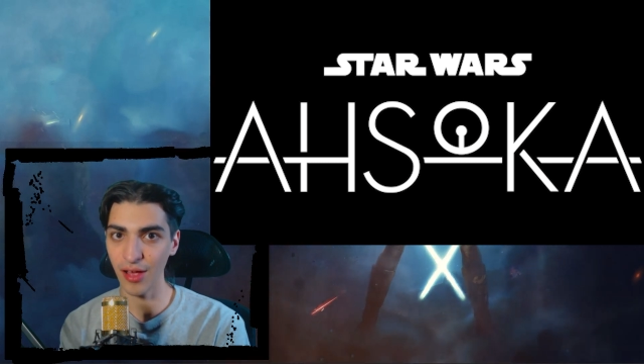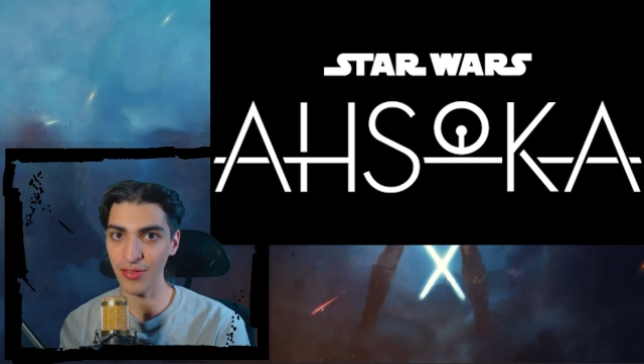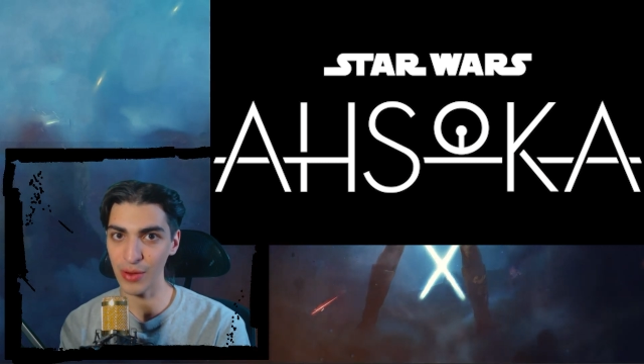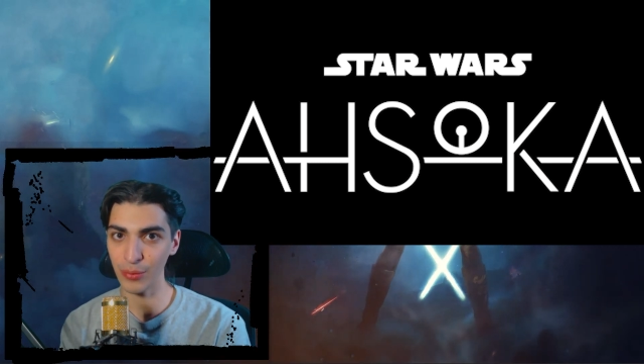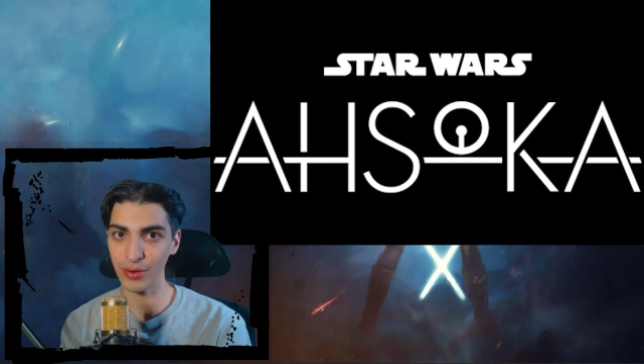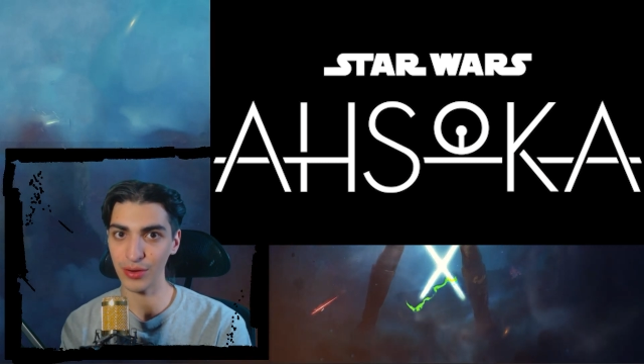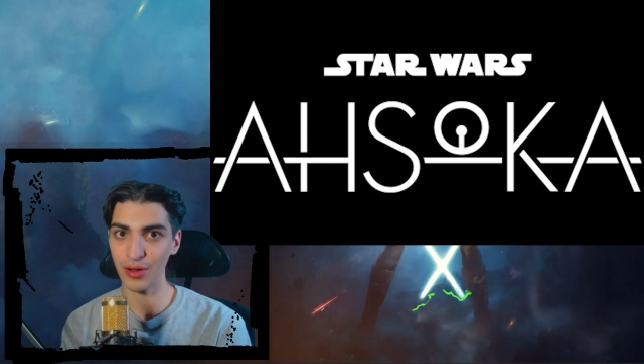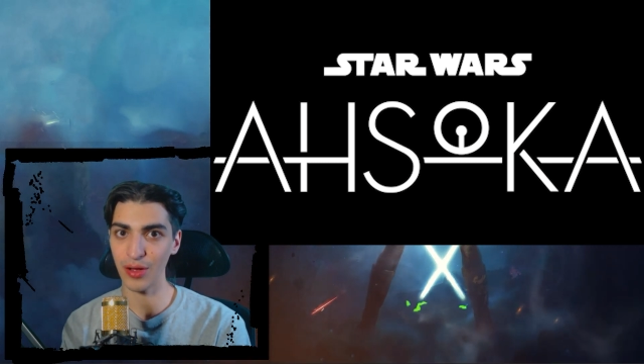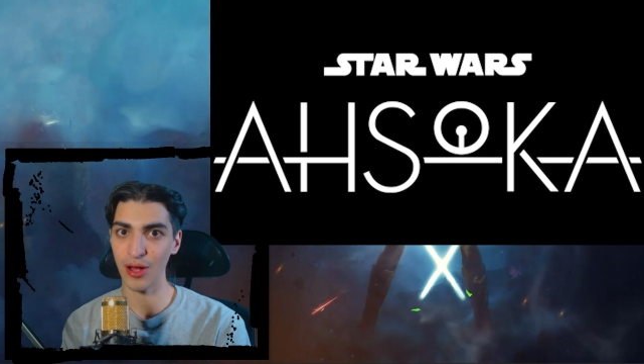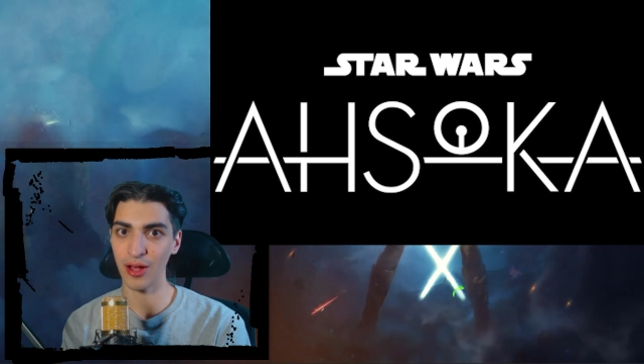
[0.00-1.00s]
They were
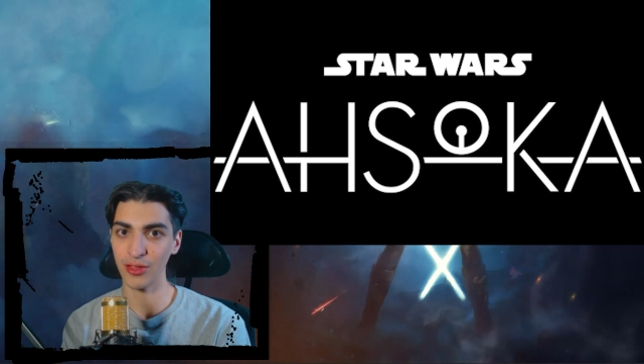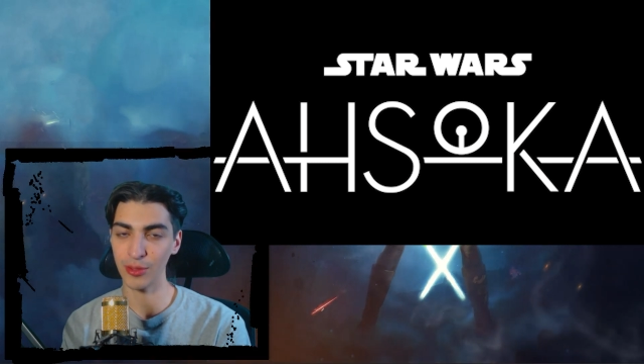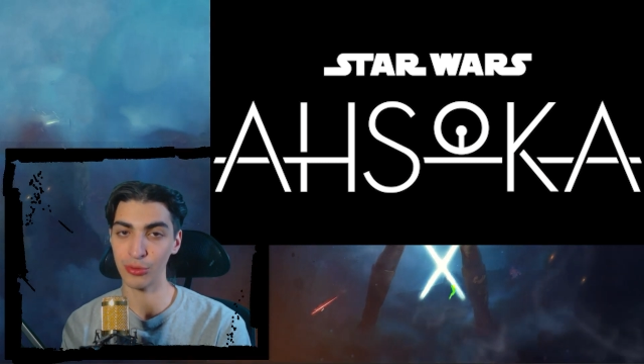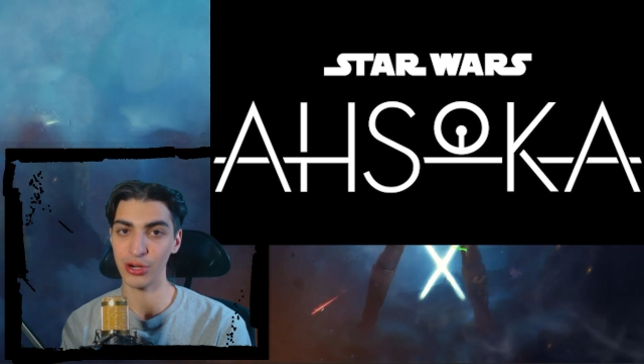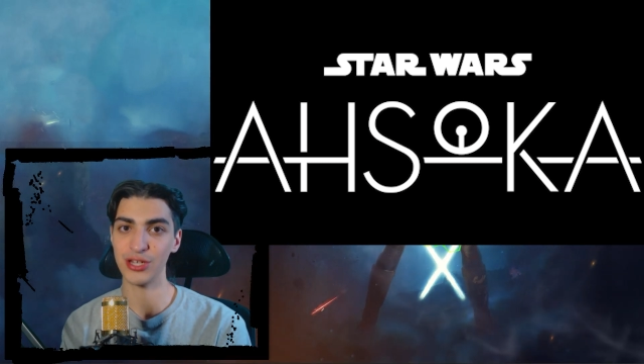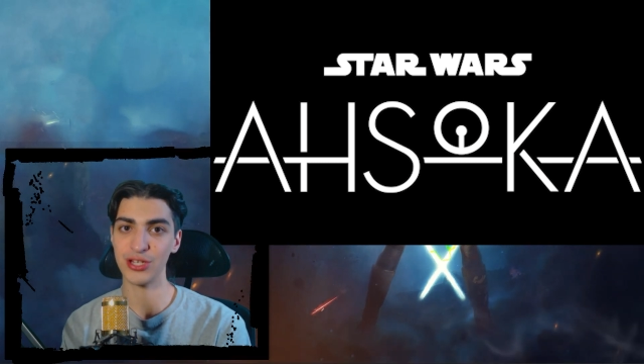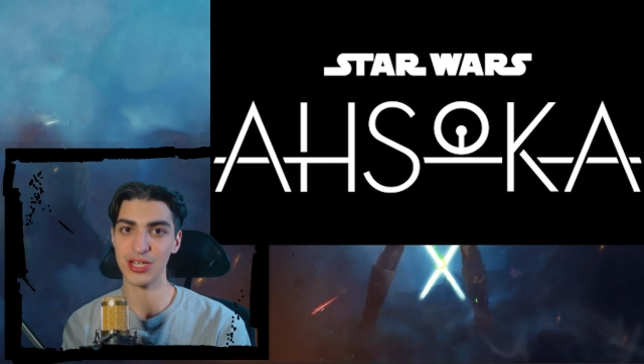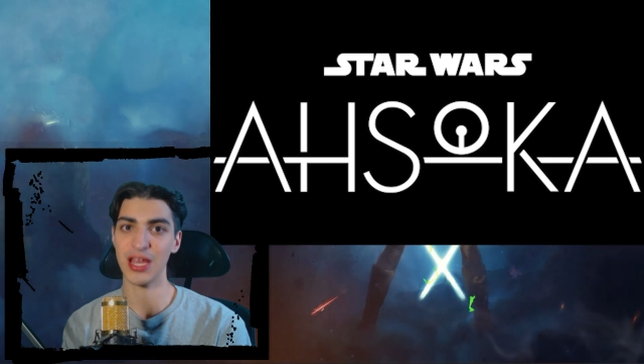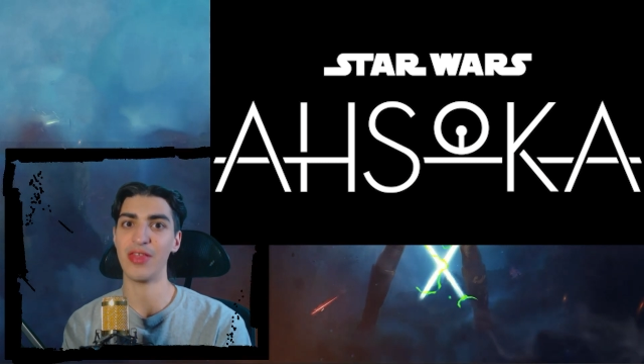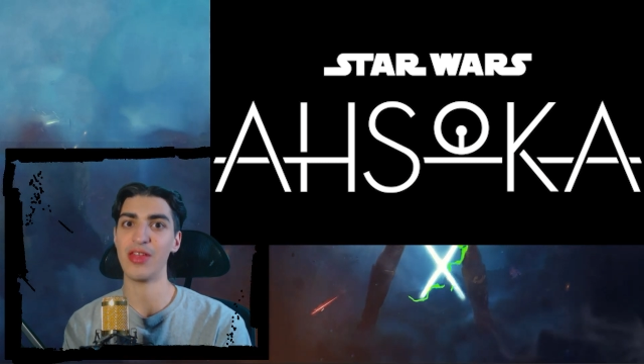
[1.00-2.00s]
on the bridge
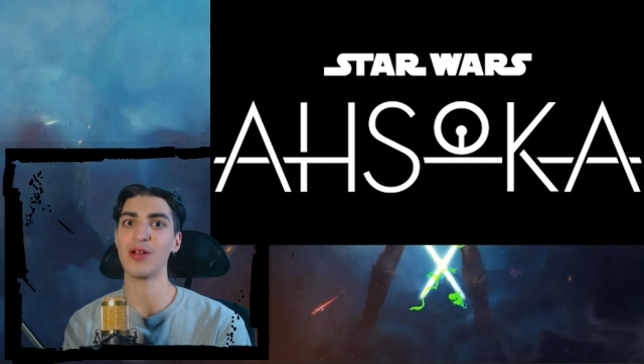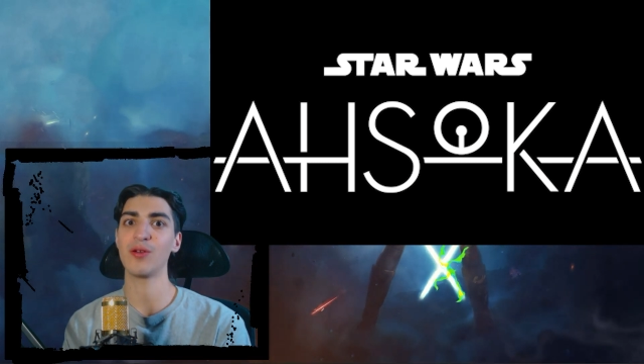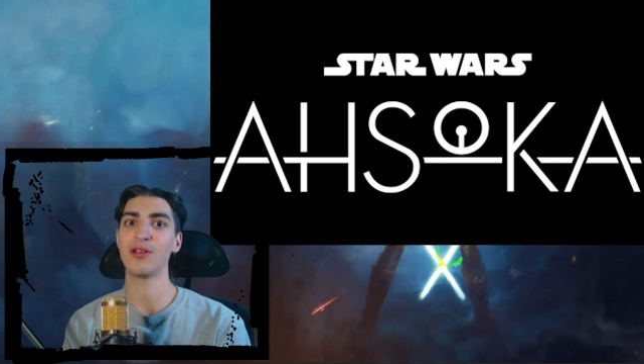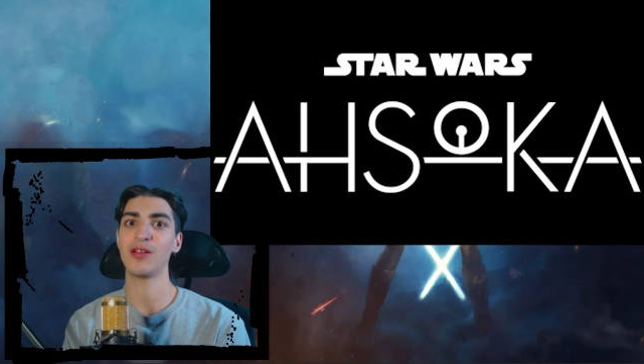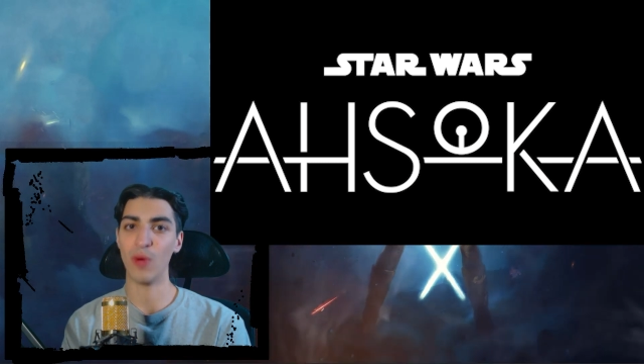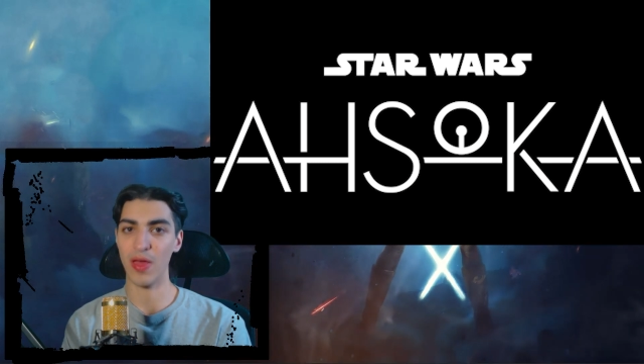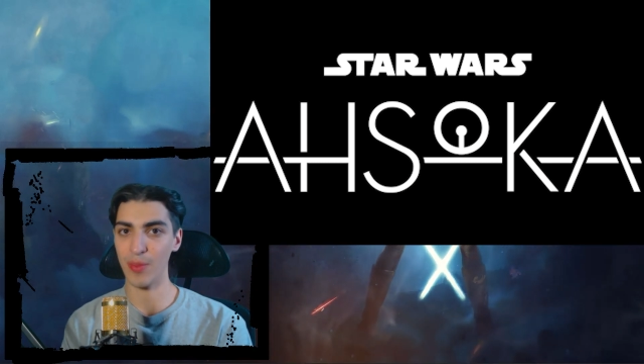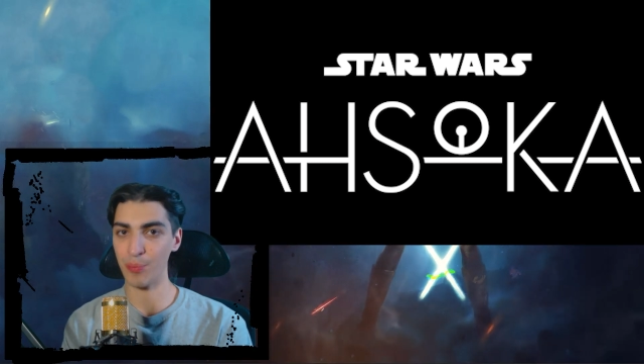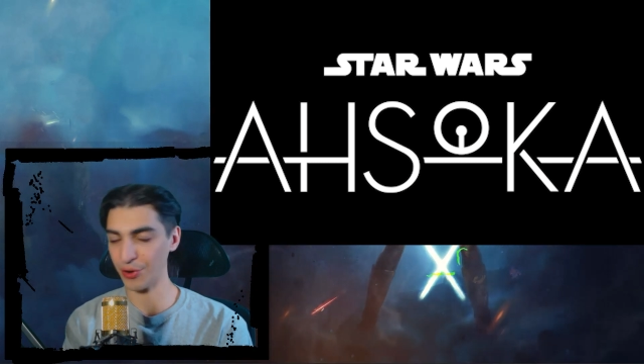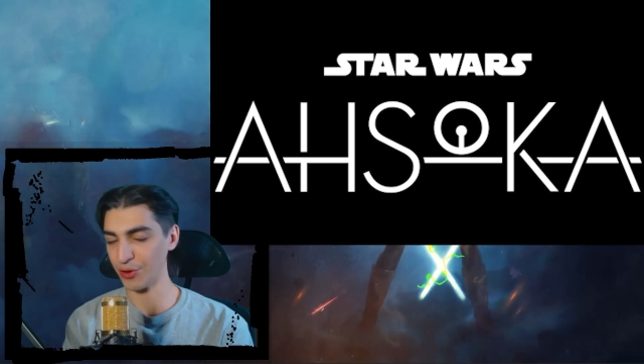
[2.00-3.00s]
together when
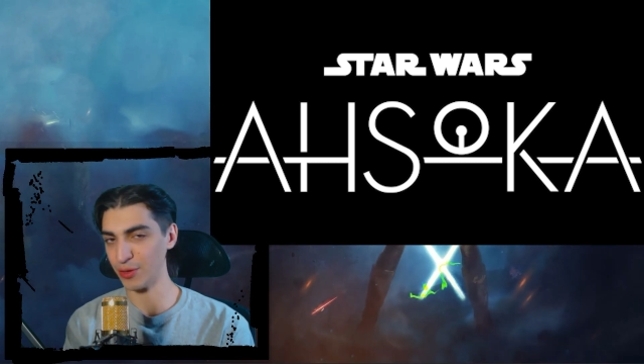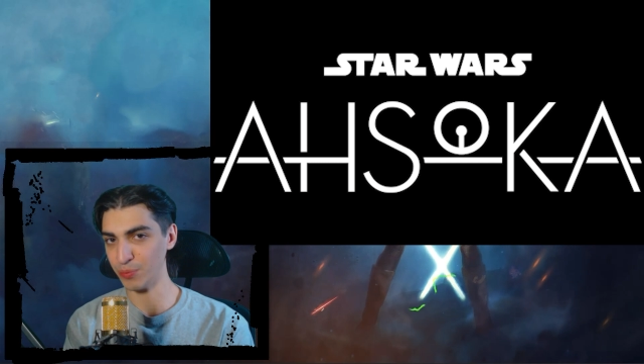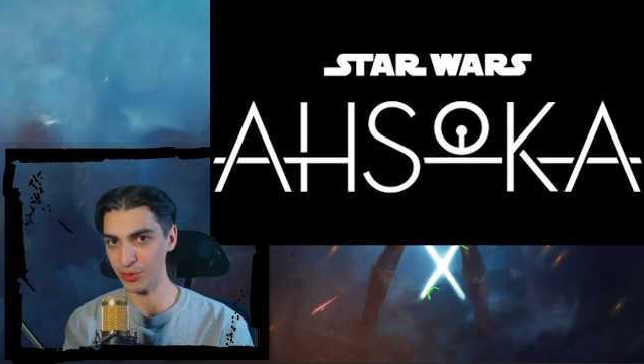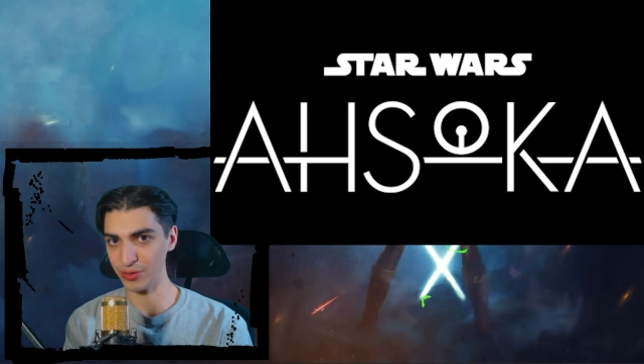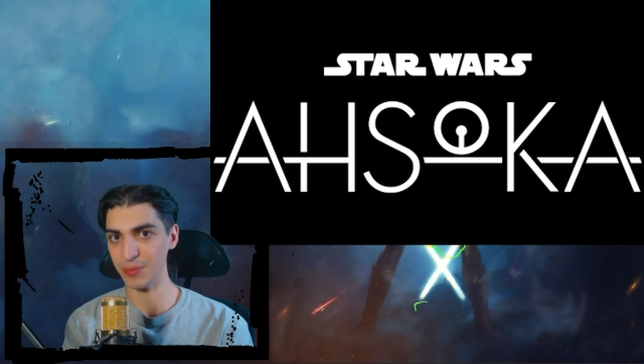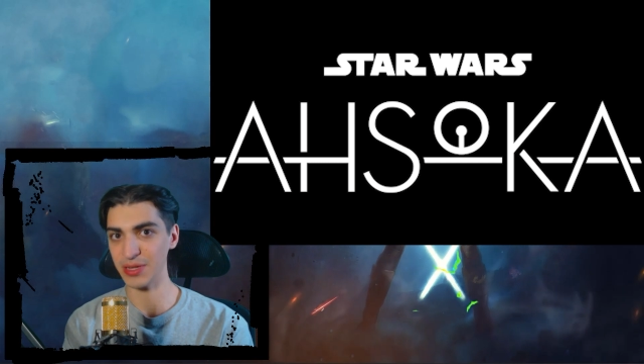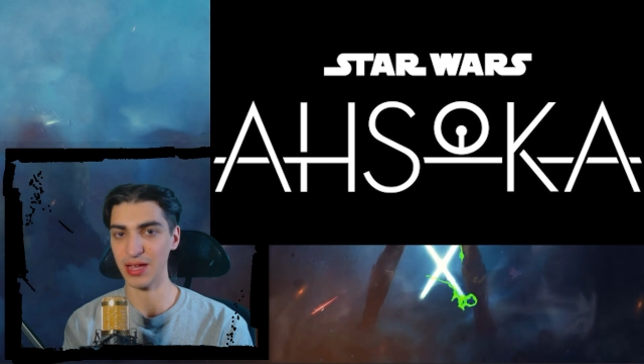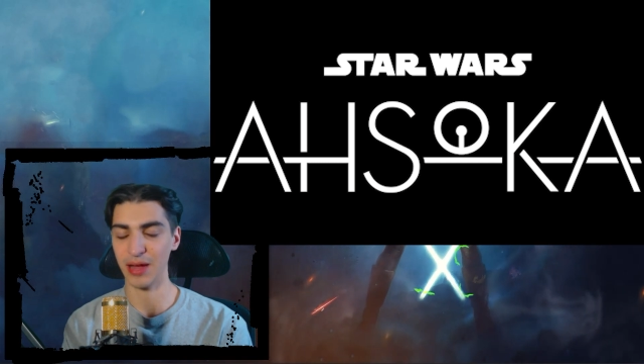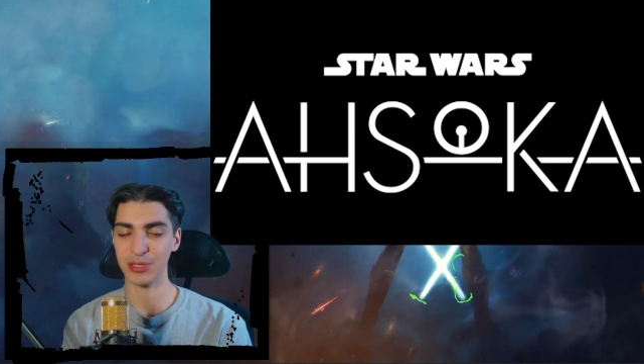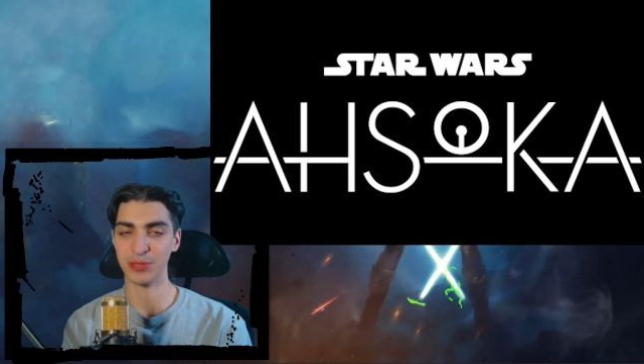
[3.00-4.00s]
the Purrgil pulled them into
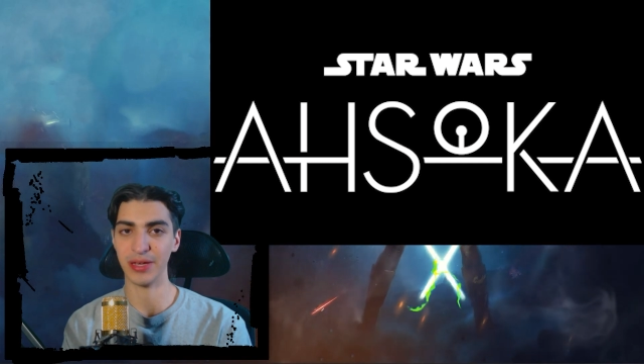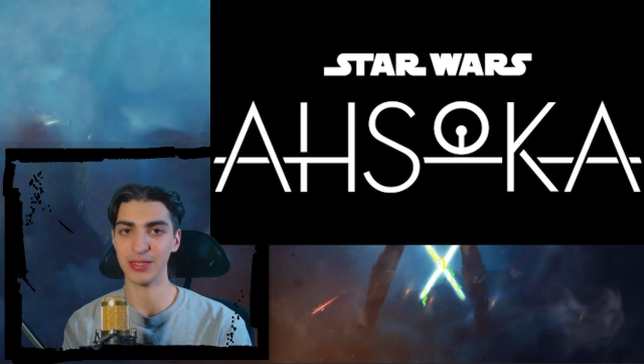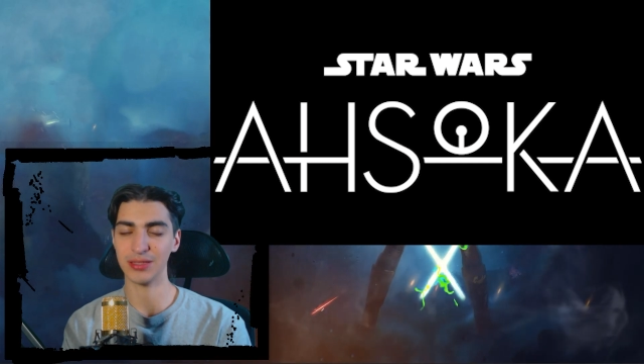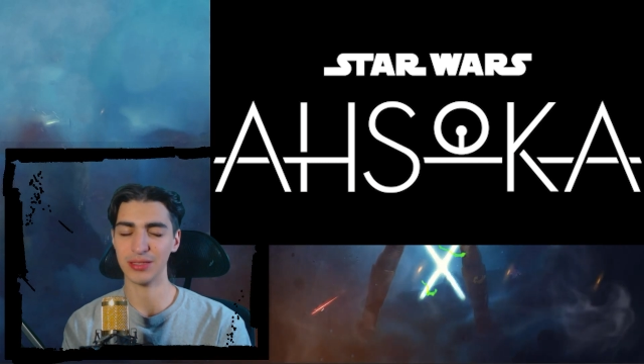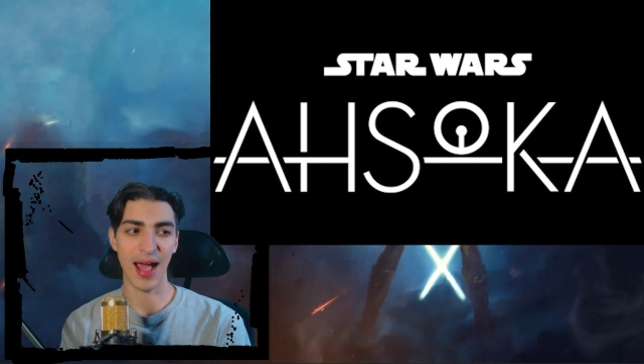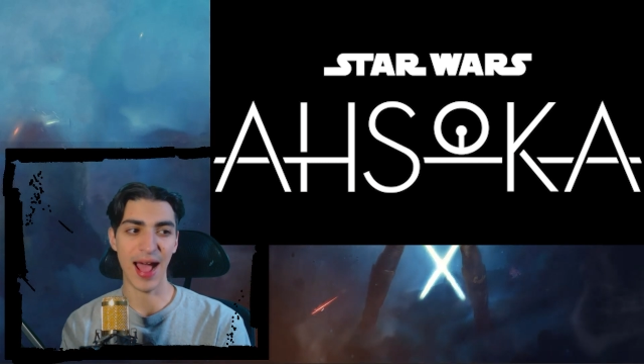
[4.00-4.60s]
hyperspace.